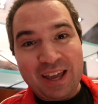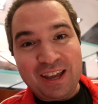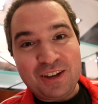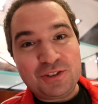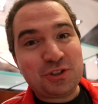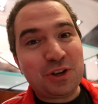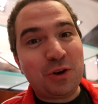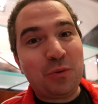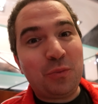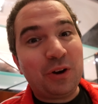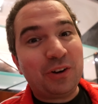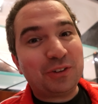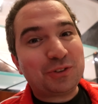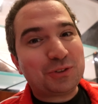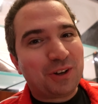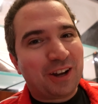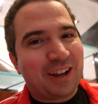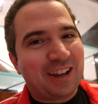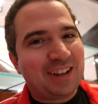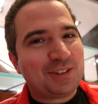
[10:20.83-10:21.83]
Asia, we're
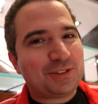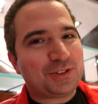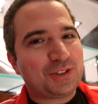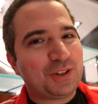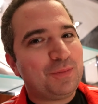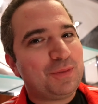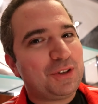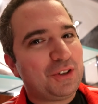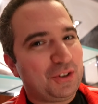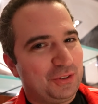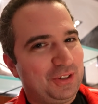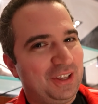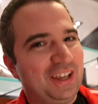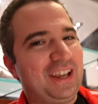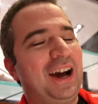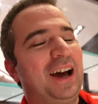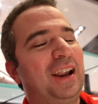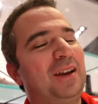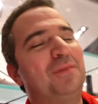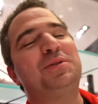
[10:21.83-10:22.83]
trying some
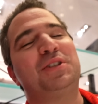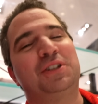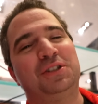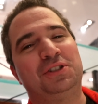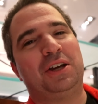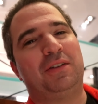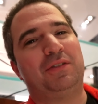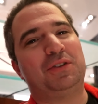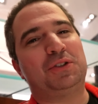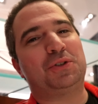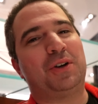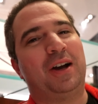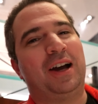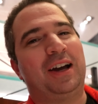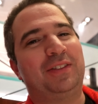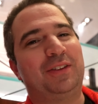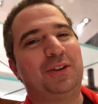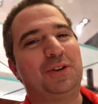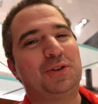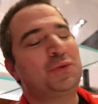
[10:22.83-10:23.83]
unique items and David's
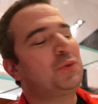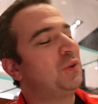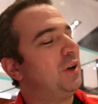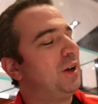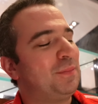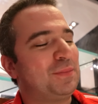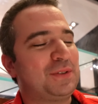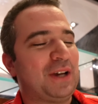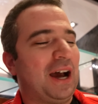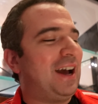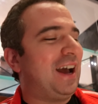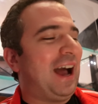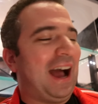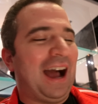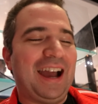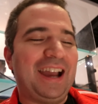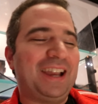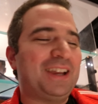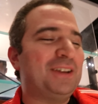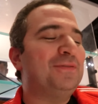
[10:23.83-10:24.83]
trying those ribs.
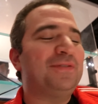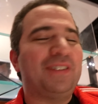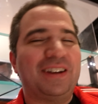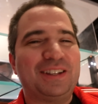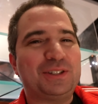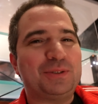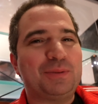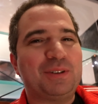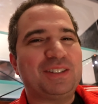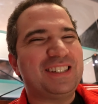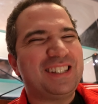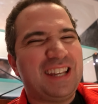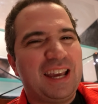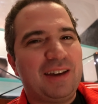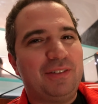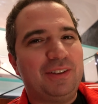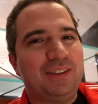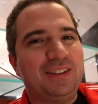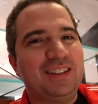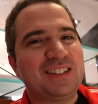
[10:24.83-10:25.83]
I, I convinced him, I said,
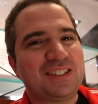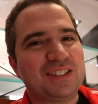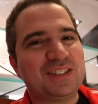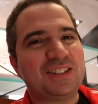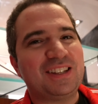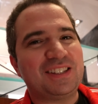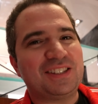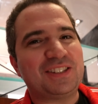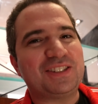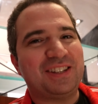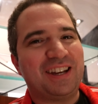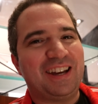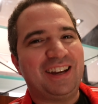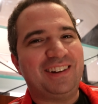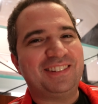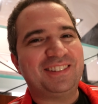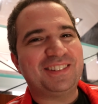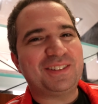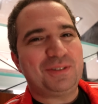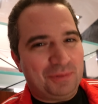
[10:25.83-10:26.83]
David, this, this is it,
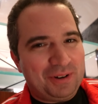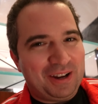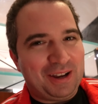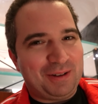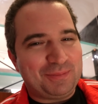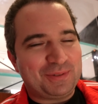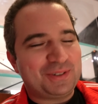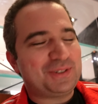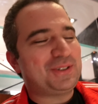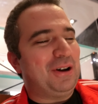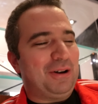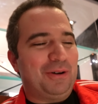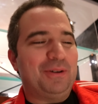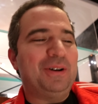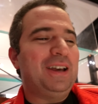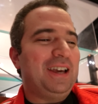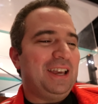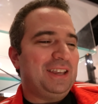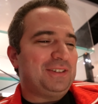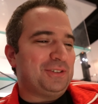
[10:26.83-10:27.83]
the ribs. So
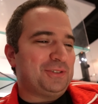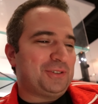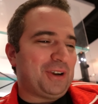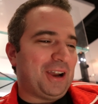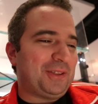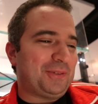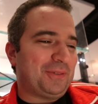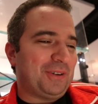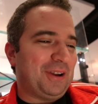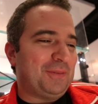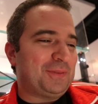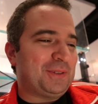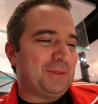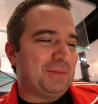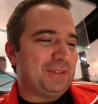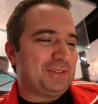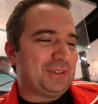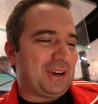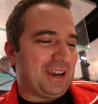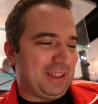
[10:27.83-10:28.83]
he's going to try the ribs, I'm
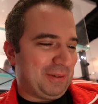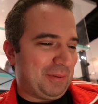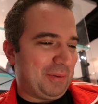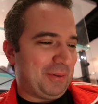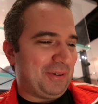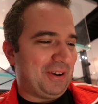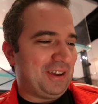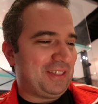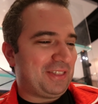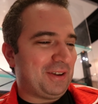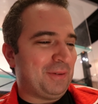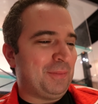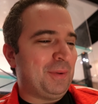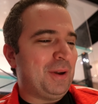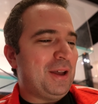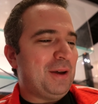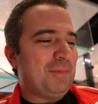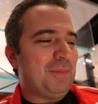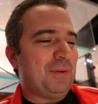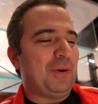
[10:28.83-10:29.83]
going to try a little bit with him.
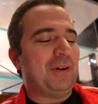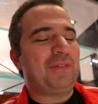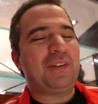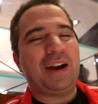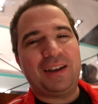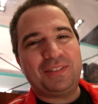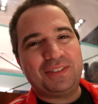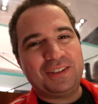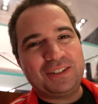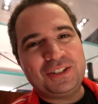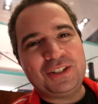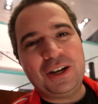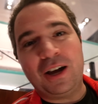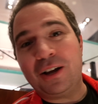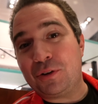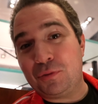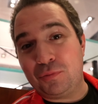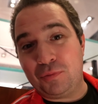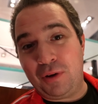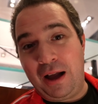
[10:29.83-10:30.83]
But we've got the
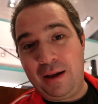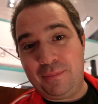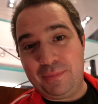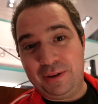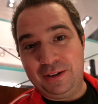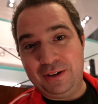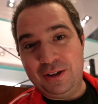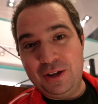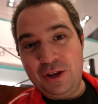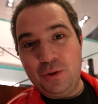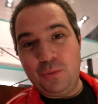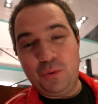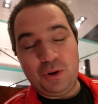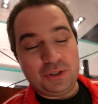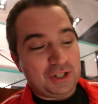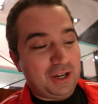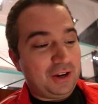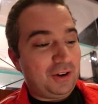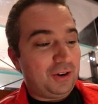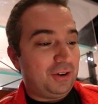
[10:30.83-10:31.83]
duck ramen,
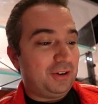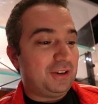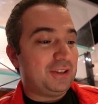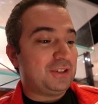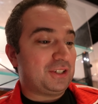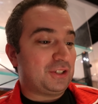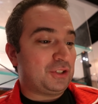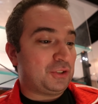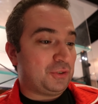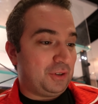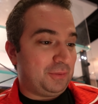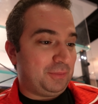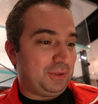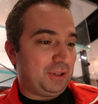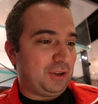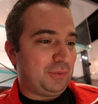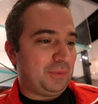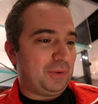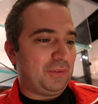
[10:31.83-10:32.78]
which I heard is extremely good.